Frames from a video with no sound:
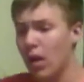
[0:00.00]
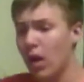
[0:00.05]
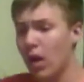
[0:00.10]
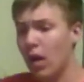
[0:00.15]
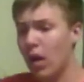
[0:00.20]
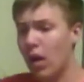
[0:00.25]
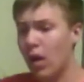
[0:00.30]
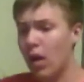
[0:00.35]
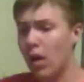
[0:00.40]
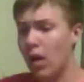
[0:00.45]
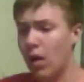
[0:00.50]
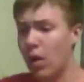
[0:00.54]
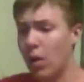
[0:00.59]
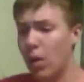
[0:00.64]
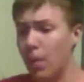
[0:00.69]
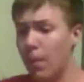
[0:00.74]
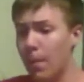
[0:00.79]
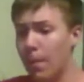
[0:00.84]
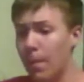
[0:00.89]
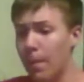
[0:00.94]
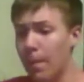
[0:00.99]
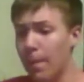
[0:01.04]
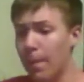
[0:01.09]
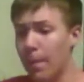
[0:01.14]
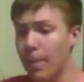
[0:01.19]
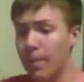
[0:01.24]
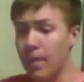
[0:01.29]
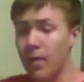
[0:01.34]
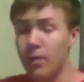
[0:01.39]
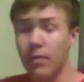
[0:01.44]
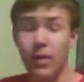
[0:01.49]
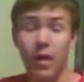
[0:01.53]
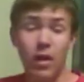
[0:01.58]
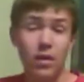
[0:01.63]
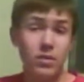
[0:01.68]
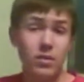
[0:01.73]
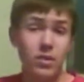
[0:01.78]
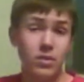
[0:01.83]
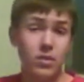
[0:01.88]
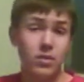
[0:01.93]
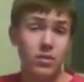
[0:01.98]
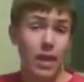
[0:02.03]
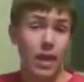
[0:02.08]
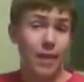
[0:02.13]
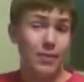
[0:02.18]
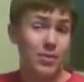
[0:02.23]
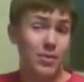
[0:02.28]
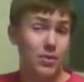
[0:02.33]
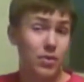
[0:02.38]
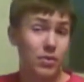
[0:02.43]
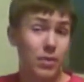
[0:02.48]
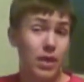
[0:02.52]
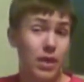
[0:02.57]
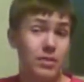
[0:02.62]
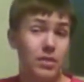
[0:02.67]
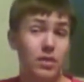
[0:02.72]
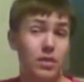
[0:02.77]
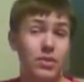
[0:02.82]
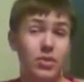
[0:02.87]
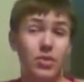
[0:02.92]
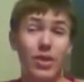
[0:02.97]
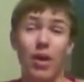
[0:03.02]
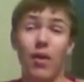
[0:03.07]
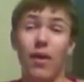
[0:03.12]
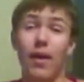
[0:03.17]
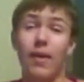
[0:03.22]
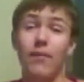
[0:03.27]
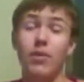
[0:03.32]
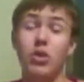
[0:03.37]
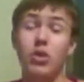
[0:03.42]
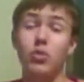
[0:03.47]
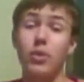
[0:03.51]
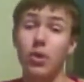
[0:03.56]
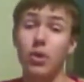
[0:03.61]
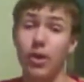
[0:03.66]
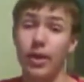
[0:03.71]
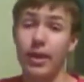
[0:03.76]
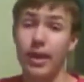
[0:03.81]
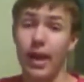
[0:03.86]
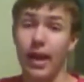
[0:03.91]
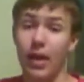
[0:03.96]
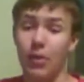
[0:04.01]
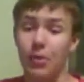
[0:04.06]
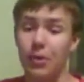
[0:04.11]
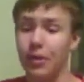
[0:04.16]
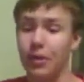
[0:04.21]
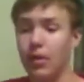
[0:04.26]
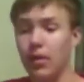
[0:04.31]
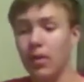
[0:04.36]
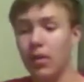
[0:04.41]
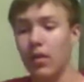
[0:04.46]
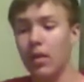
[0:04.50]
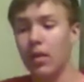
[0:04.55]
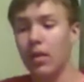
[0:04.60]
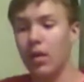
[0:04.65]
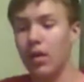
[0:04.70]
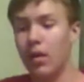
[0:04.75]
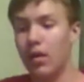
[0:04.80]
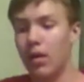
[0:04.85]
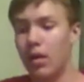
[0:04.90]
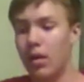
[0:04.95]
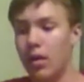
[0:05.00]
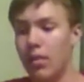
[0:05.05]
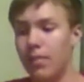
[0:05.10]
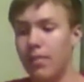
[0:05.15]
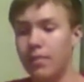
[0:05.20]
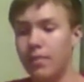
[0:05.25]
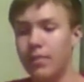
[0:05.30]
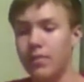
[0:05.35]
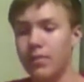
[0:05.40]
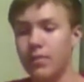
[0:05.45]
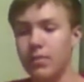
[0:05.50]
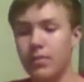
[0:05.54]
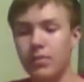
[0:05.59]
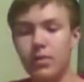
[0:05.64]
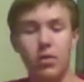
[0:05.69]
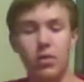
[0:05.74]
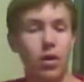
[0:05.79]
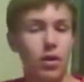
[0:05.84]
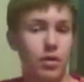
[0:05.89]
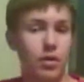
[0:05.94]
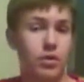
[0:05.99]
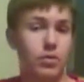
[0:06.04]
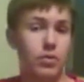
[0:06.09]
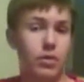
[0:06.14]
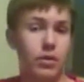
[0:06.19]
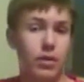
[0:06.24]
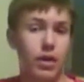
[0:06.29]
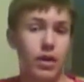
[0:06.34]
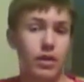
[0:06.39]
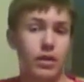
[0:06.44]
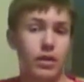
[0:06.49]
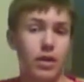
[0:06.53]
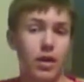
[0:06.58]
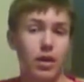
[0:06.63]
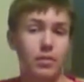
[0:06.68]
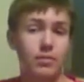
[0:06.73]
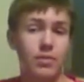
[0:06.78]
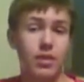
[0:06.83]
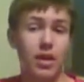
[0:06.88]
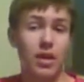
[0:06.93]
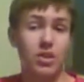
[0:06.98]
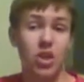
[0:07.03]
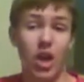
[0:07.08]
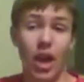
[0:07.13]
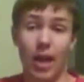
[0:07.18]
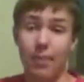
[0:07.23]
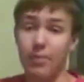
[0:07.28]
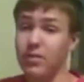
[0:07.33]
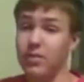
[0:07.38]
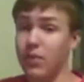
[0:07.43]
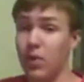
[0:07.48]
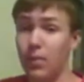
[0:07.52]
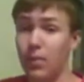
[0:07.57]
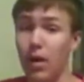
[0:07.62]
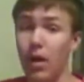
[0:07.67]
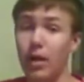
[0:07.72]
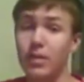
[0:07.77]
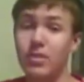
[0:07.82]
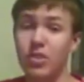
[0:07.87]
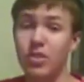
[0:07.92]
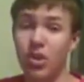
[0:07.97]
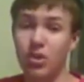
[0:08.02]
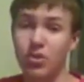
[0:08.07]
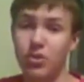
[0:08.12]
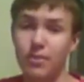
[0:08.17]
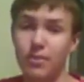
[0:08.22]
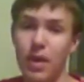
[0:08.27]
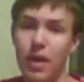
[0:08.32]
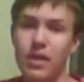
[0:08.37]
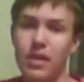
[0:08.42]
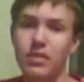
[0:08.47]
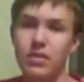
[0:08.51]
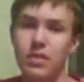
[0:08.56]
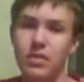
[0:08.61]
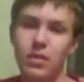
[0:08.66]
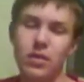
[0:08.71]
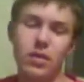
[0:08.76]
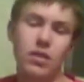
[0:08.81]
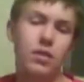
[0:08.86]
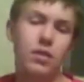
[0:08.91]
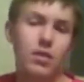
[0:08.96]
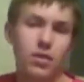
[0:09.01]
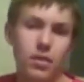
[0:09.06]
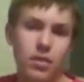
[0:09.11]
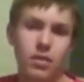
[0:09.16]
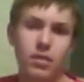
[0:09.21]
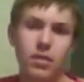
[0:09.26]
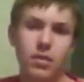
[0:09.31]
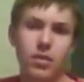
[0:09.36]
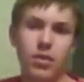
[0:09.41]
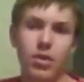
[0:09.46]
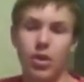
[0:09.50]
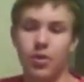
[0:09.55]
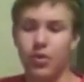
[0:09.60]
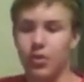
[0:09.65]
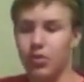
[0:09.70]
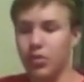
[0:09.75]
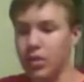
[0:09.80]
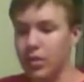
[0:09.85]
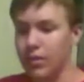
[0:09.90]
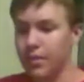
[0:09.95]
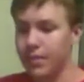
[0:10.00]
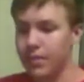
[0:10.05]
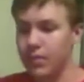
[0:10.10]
The atmosphere mods also now have a Twitter account. So go to twitter.com/atmospheremods, no space. You know the drill.